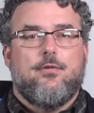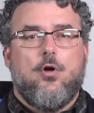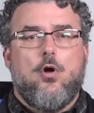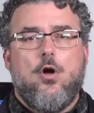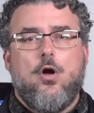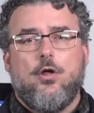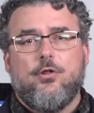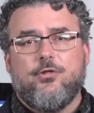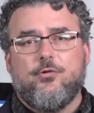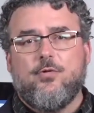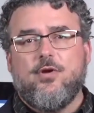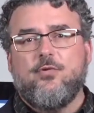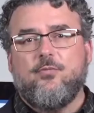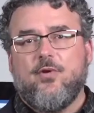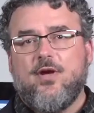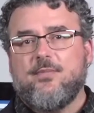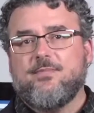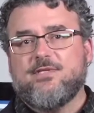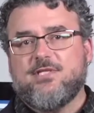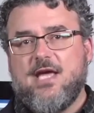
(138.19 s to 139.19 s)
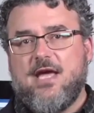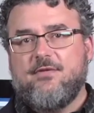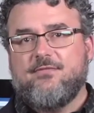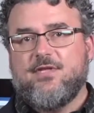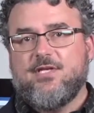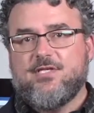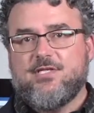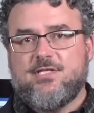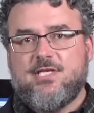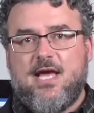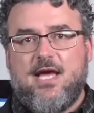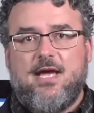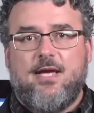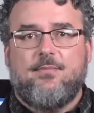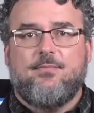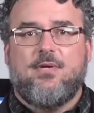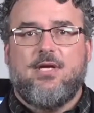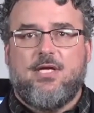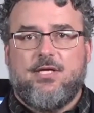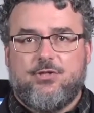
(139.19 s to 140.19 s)
All three RIPs have the
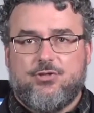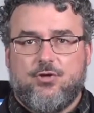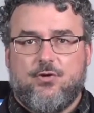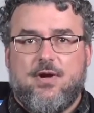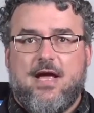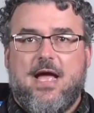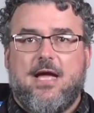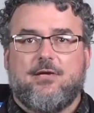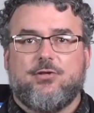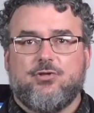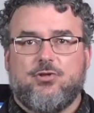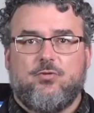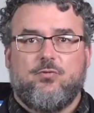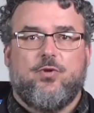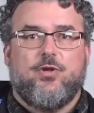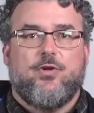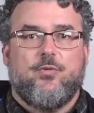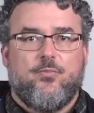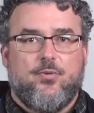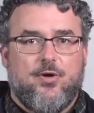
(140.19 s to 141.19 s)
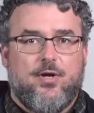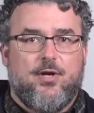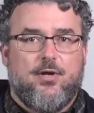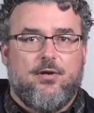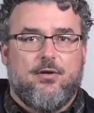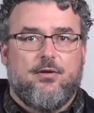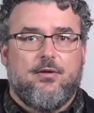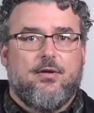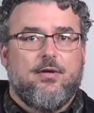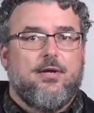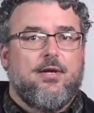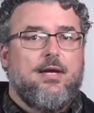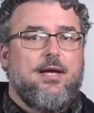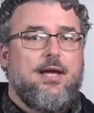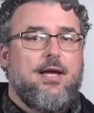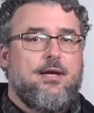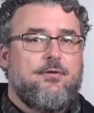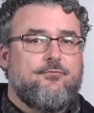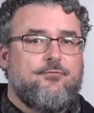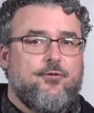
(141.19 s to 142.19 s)
same interaction with the printer.
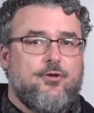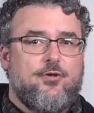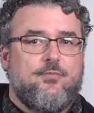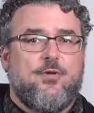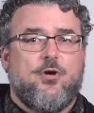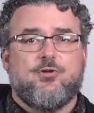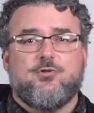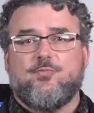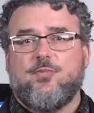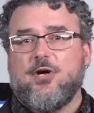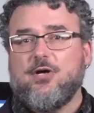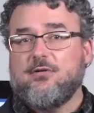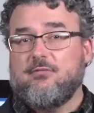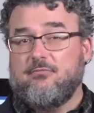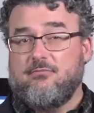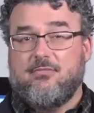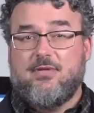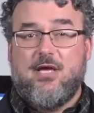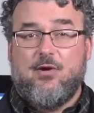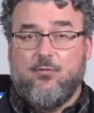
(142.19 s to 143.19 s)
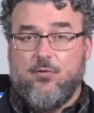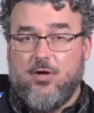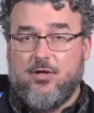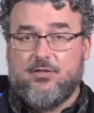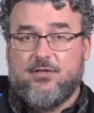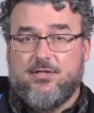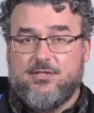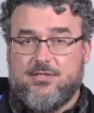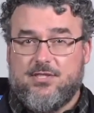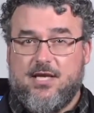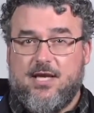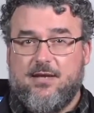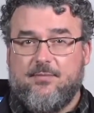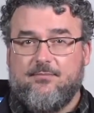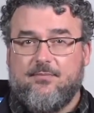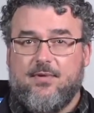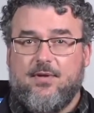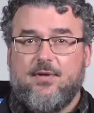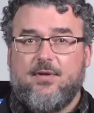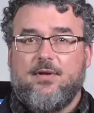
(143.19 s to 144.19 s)
And for the most part, they work the
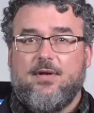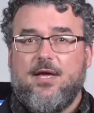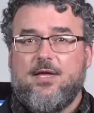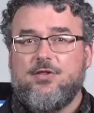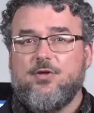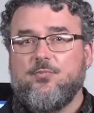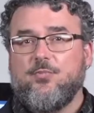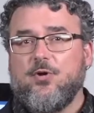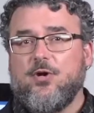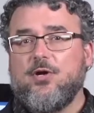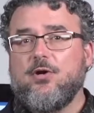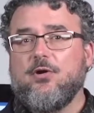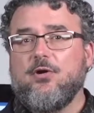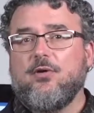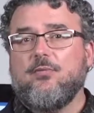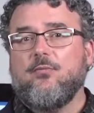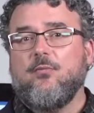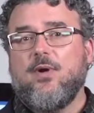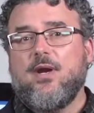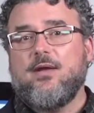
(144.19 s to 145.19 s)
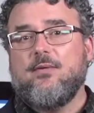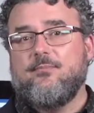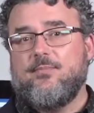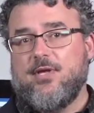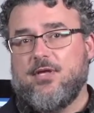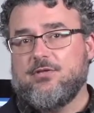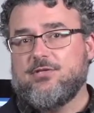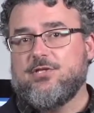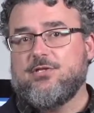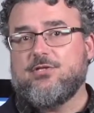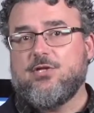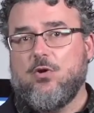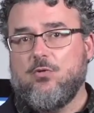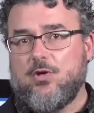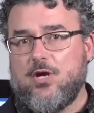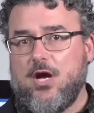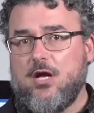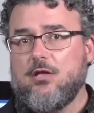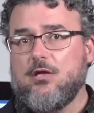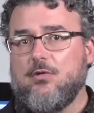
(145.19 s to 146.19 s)
same. And the printer, when it builds its
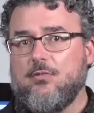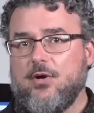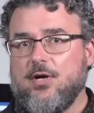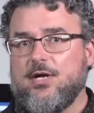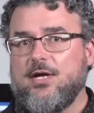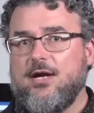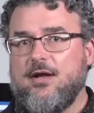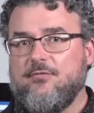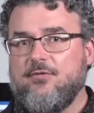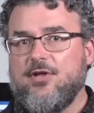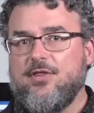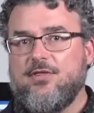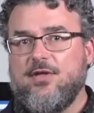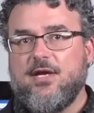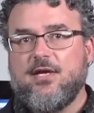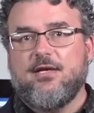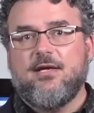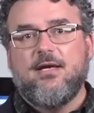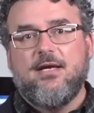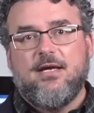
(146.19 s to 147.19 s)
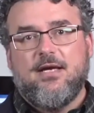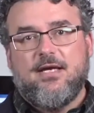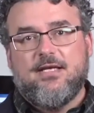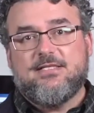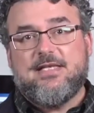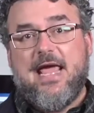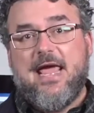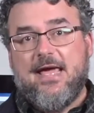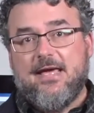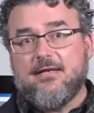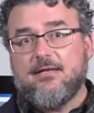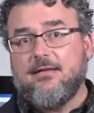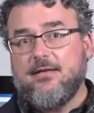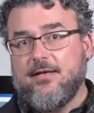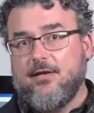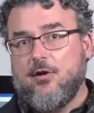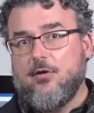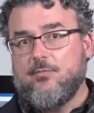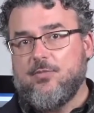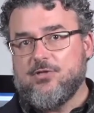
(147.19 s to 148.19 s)
own color work and everything, is
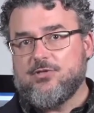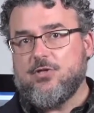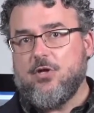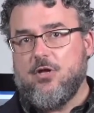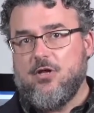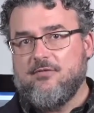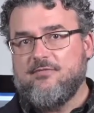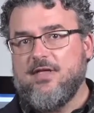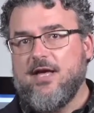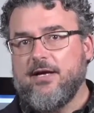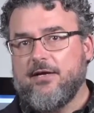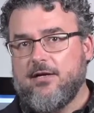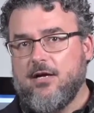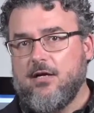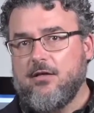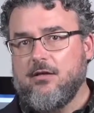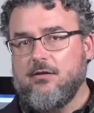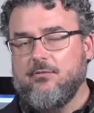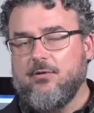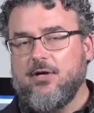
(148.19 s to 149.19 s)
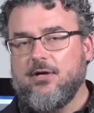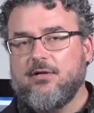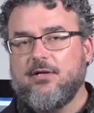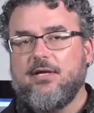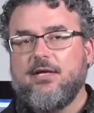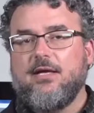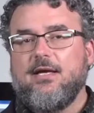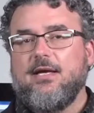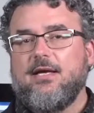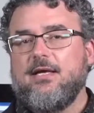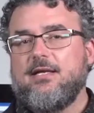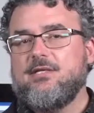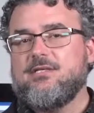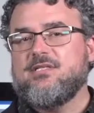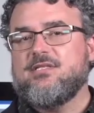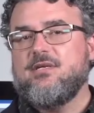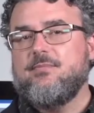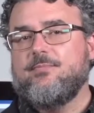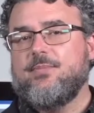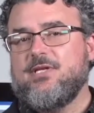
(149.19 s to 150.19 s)
handling almost all of that color work. It
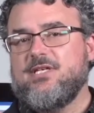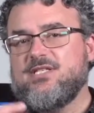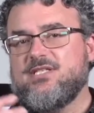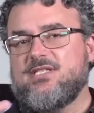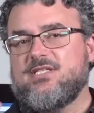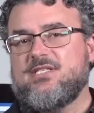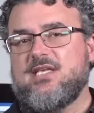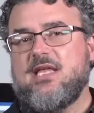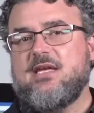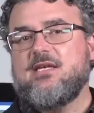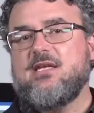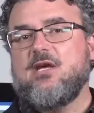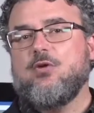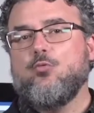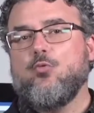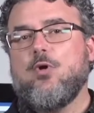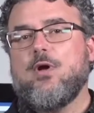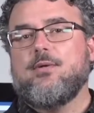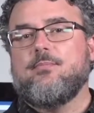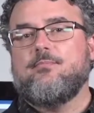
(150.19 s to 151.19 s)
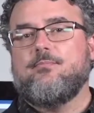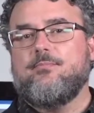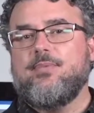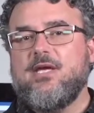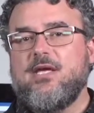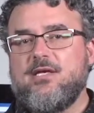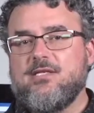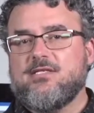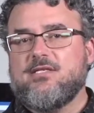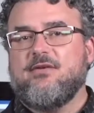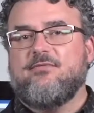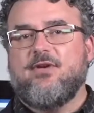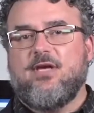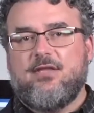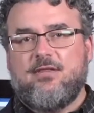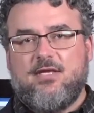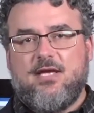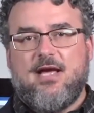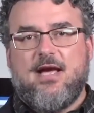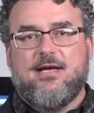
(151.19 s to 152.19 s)
is simply sending one piece of
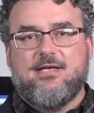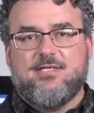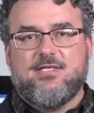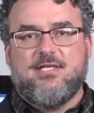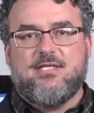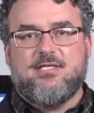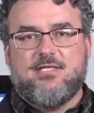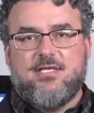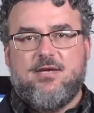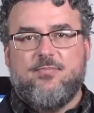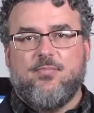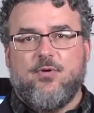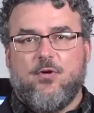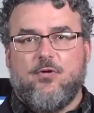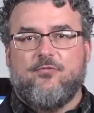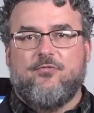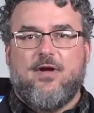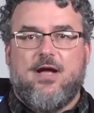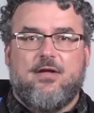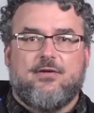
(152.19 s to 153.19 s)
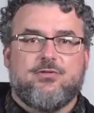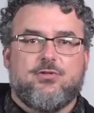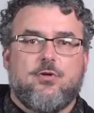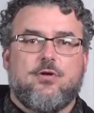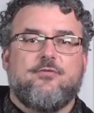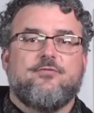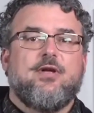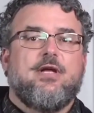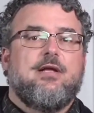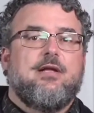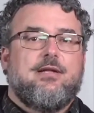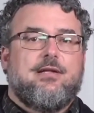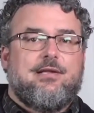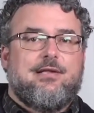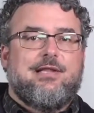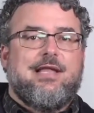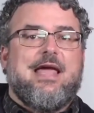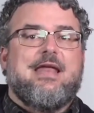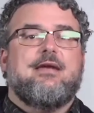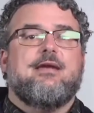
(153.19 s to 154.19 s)
it, the ICC profile, sort of
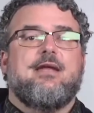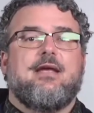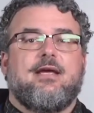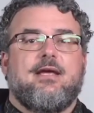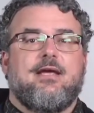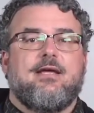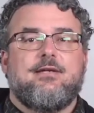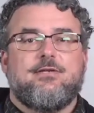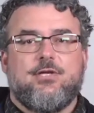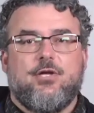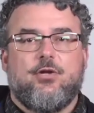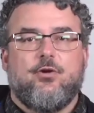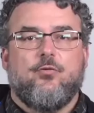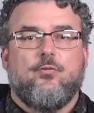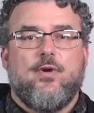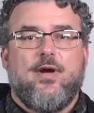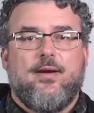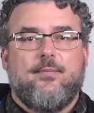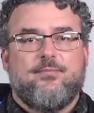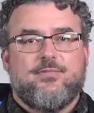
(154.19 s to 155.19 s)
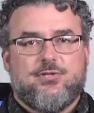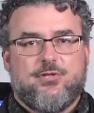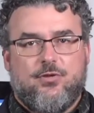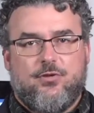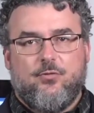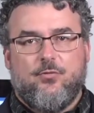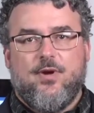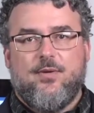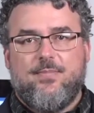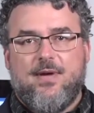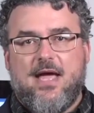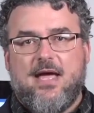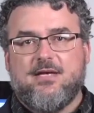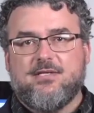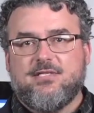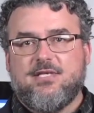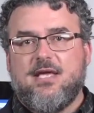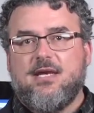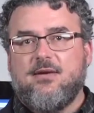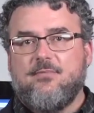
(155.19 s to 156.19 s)
lending it to the RIP. So the RIP
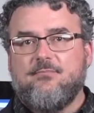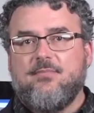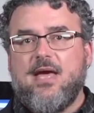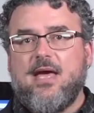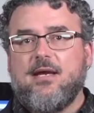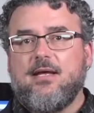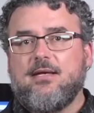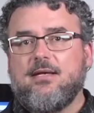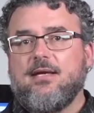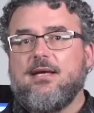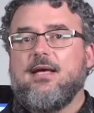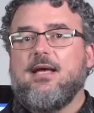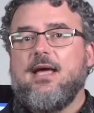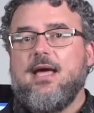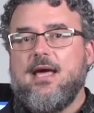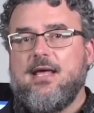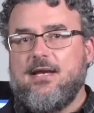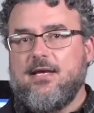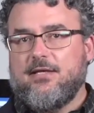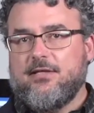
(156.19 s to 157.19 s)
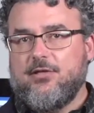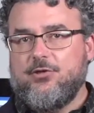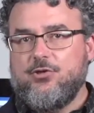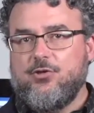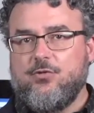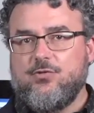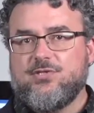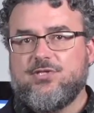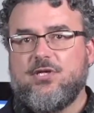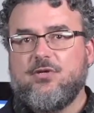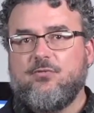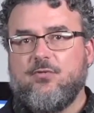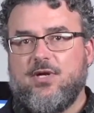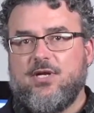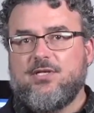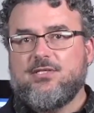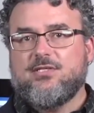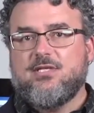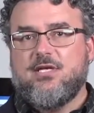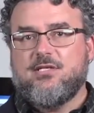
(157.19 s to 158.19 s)
has that embedded, and it can use it
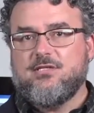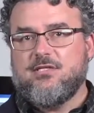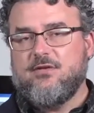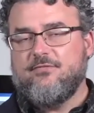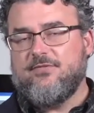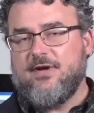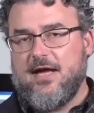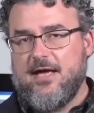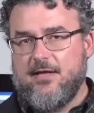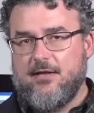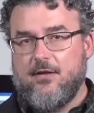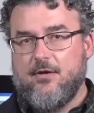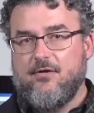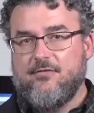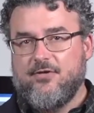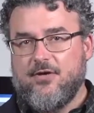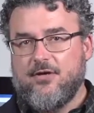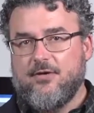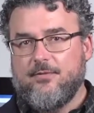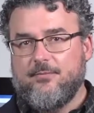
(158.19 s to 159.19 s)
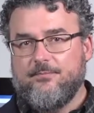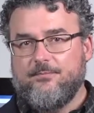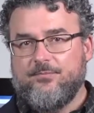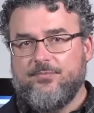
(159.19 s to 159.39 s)
when it sends the file over.